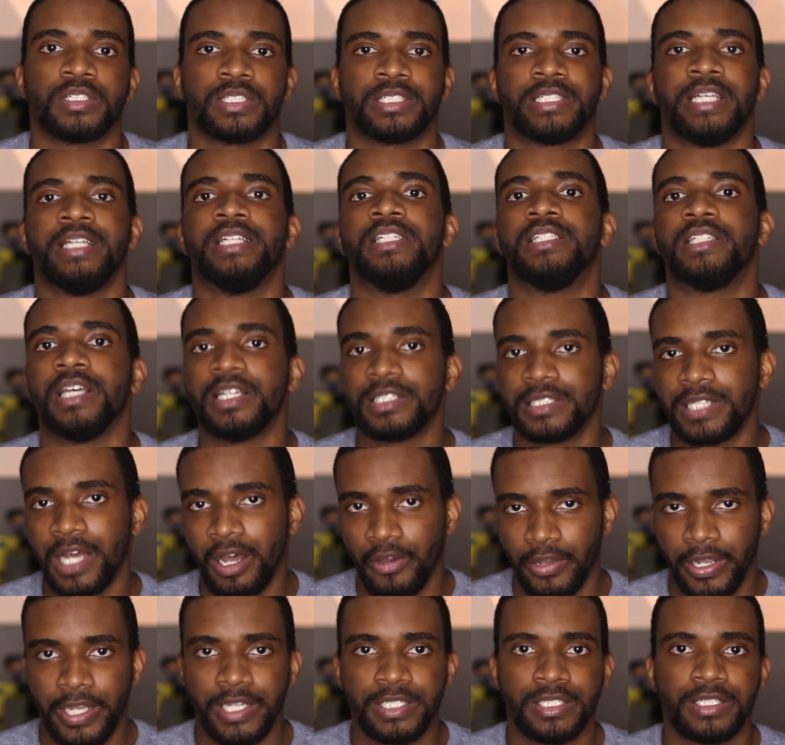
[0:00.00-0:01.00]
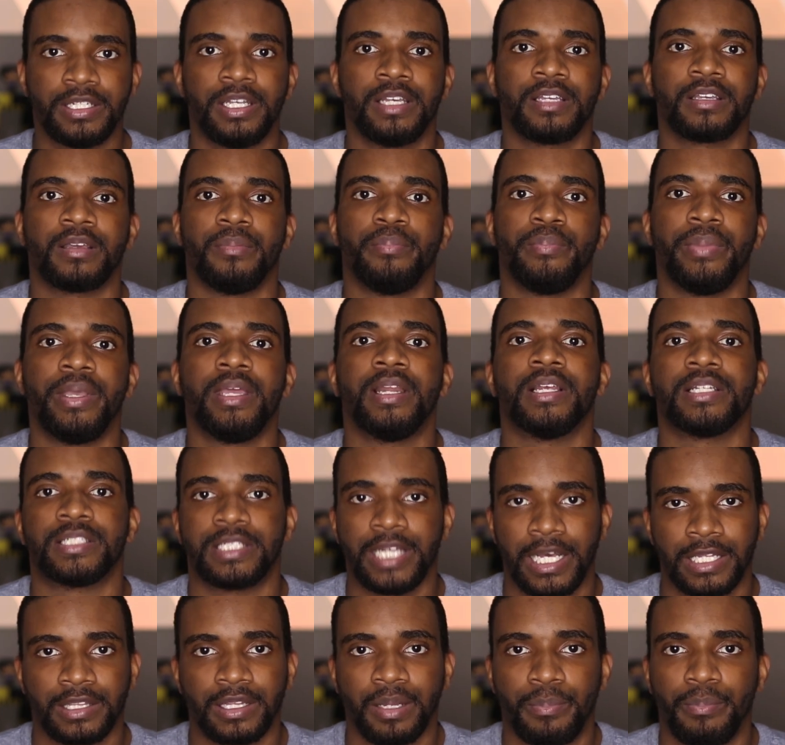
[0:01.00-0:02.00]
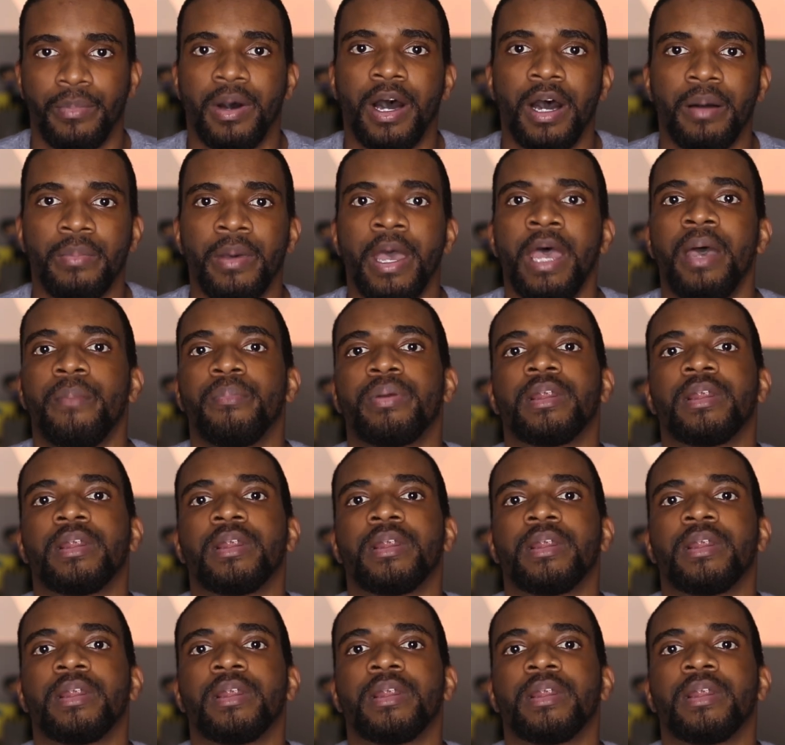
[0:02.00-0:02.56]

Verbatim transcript: and see just how easy it can be to set them up.